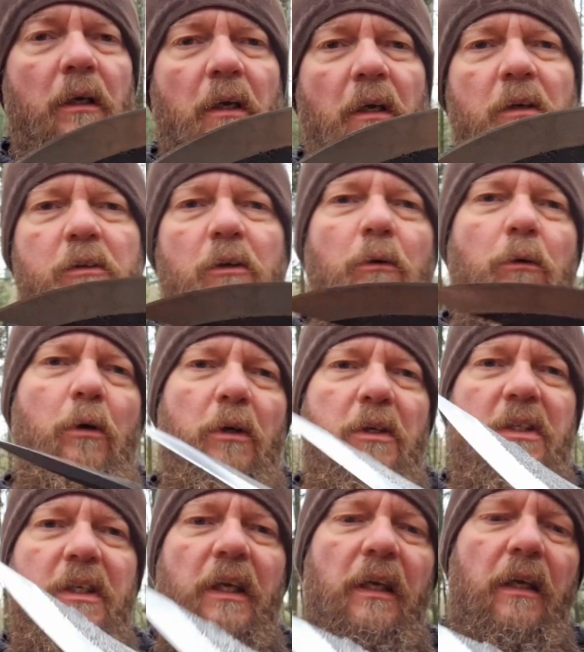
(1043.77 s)
so you can
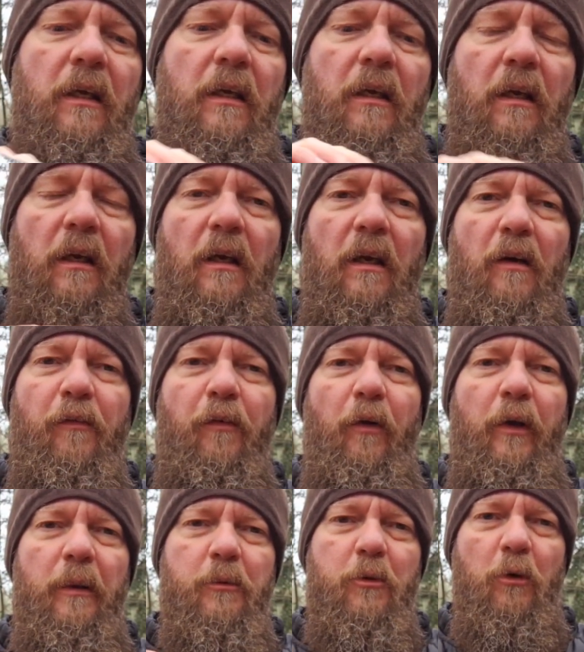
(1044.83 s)
say for
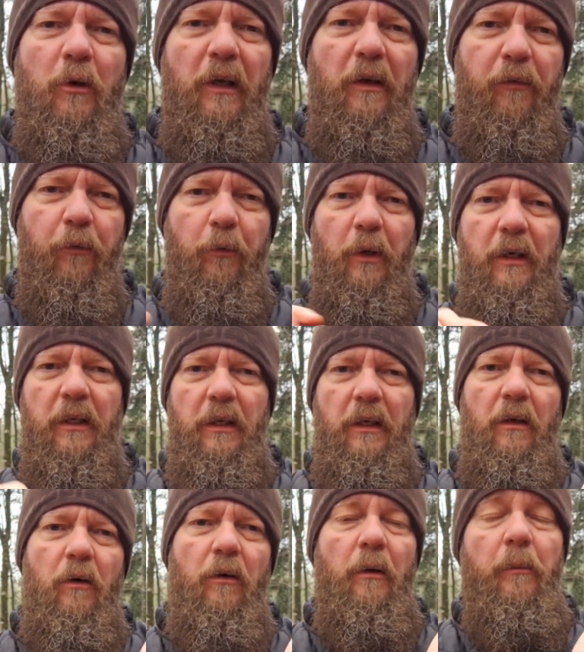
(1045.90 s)
him to have with
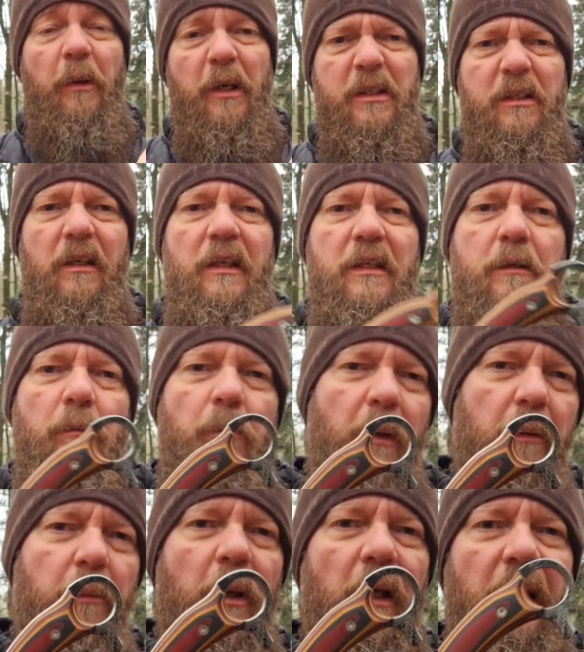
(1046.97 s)
on a mission is
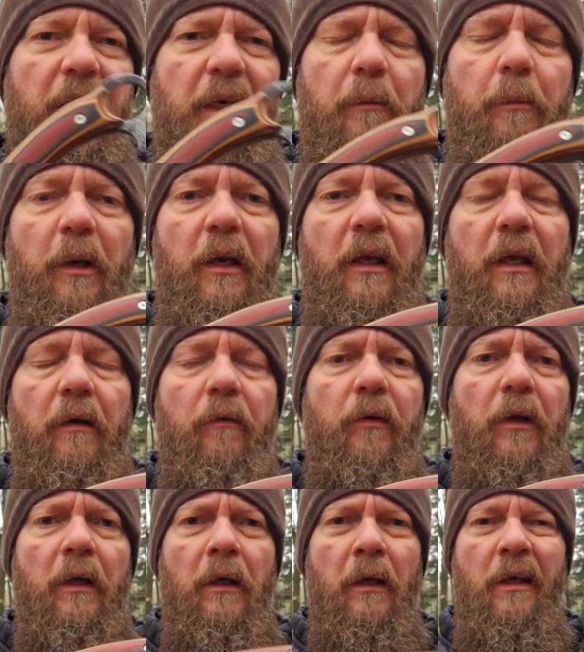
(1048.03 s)
maybe a little bit
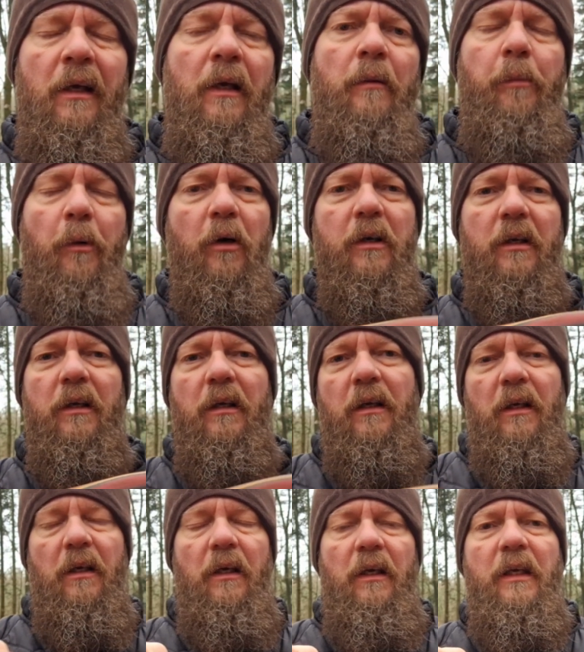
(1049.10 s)
heavy, but
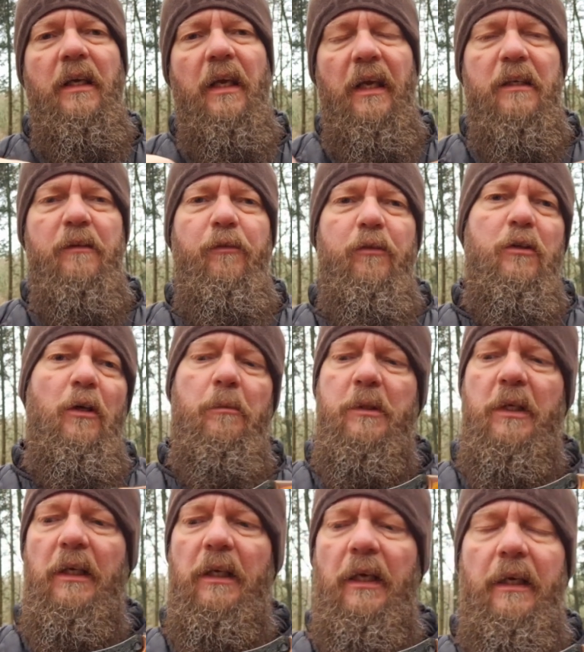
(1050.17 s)
he asked for
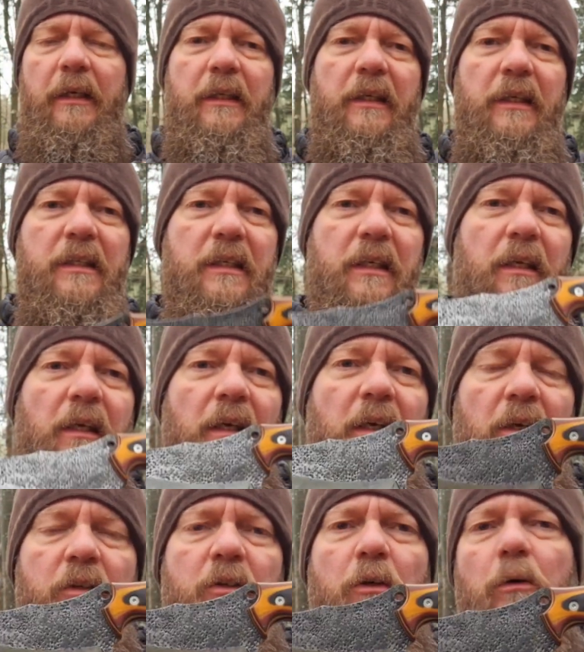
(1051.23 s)
something like this,
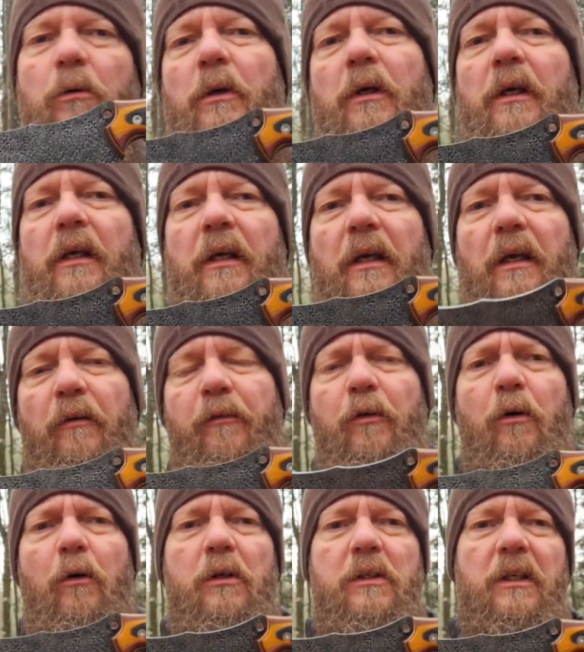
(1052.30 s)
so of
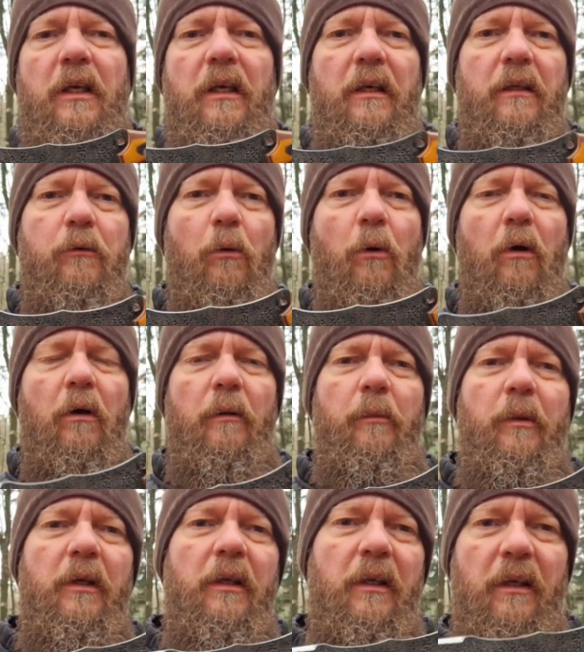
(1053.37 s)
course I draw him
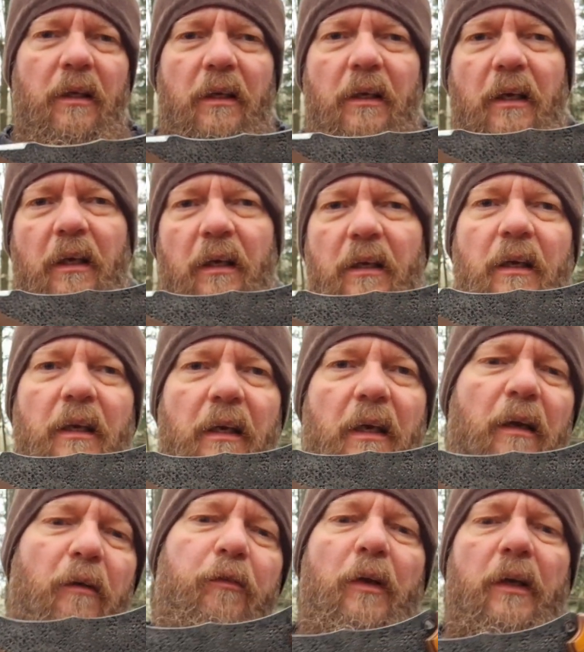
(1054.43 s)
a
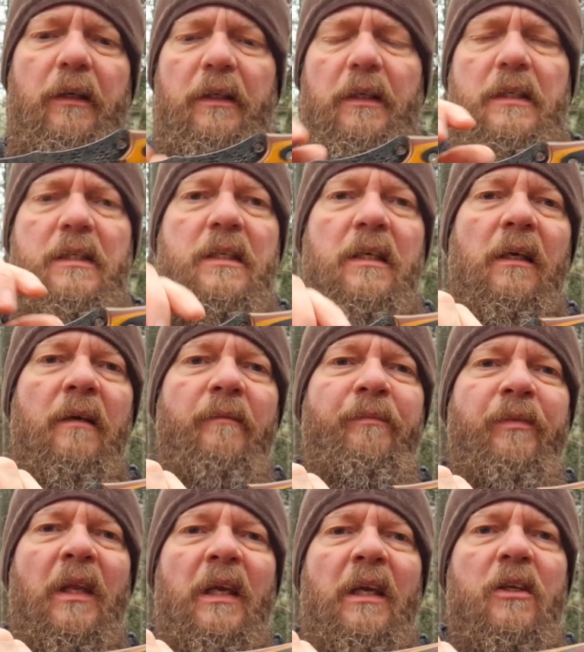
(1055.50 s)
knife like this.
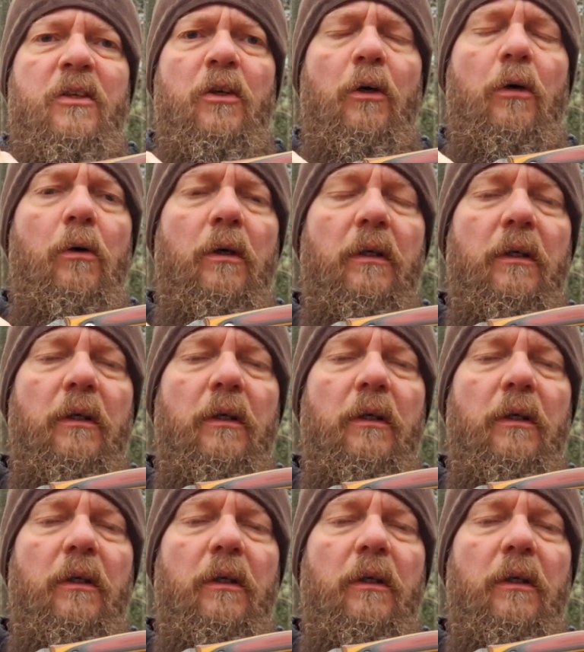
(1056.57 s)
So